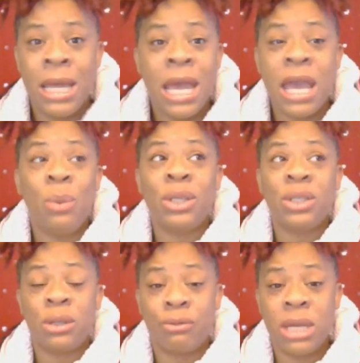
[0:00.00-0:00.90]
it was a
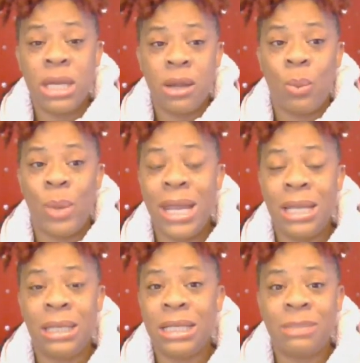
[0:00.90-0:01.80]
3-year waiting
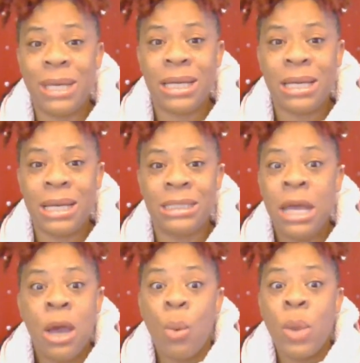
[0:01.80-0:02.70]
list because
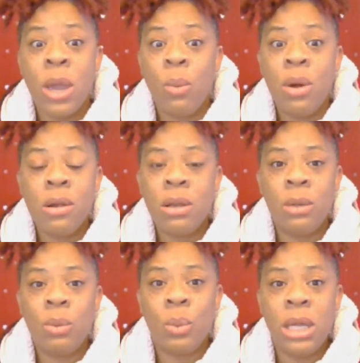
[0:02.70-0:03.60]

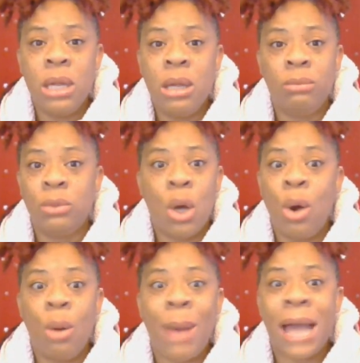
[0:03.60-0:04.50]

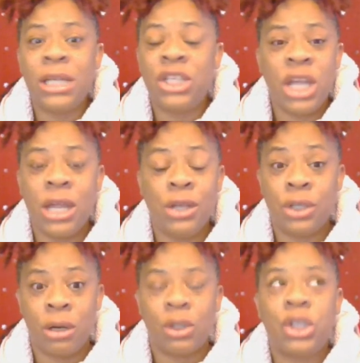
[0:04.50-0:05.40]
nobody changed
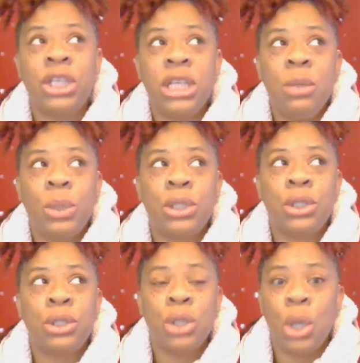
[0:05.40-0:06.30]
her. She was
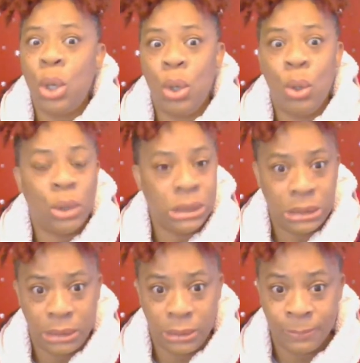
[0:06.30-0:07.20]
so
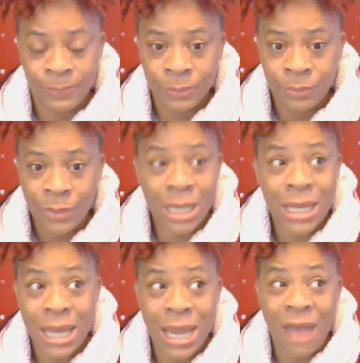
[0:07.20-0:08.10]
good. And
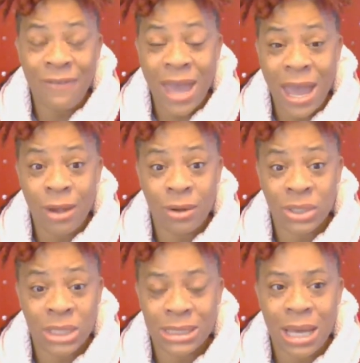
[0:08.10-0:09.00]
again, I've had her
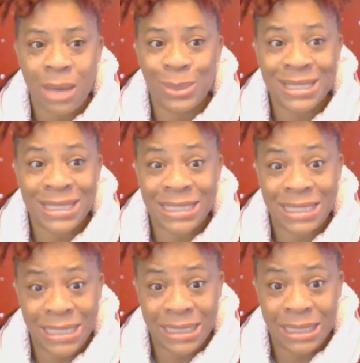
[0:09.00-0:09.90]
since I was
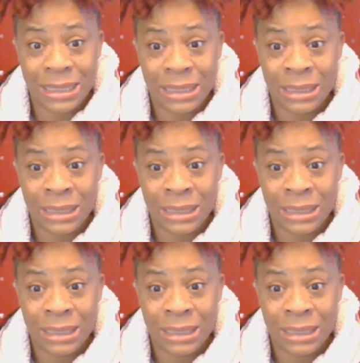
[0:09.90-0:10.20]
16.